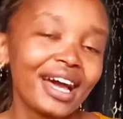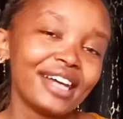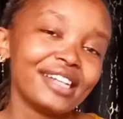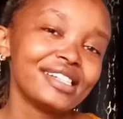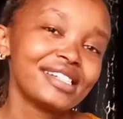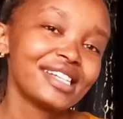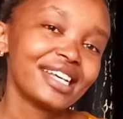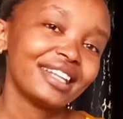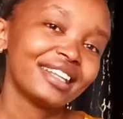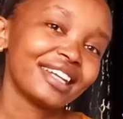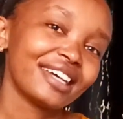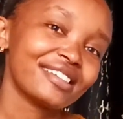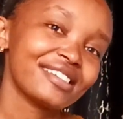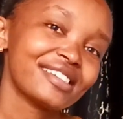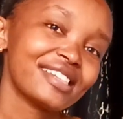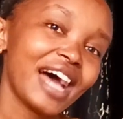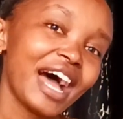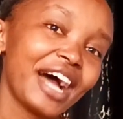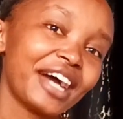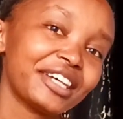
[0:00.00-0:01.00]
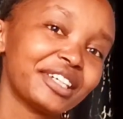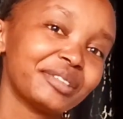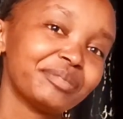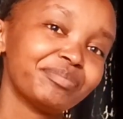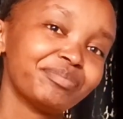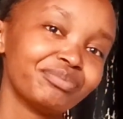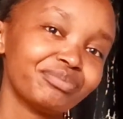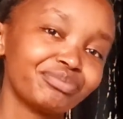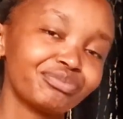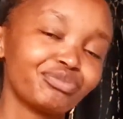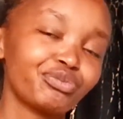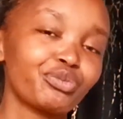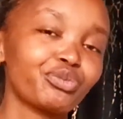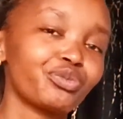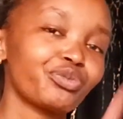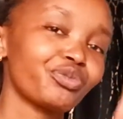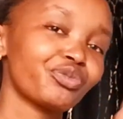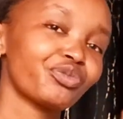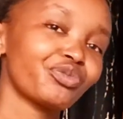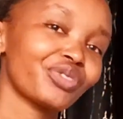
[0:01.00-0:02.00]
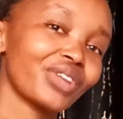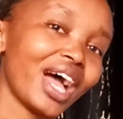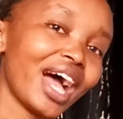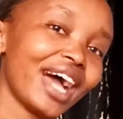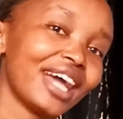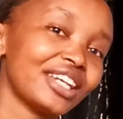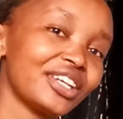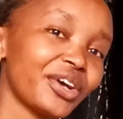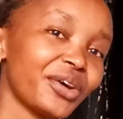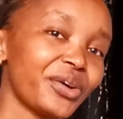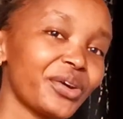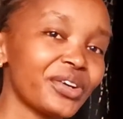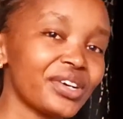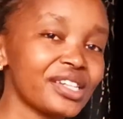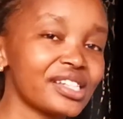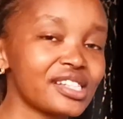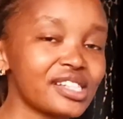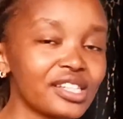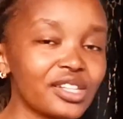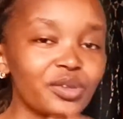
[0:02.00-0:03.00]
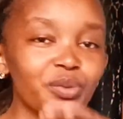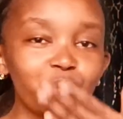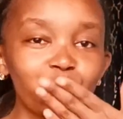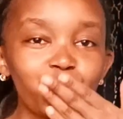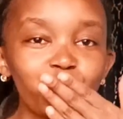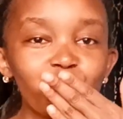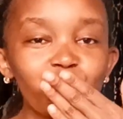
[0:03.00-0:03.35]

Until next time, adios.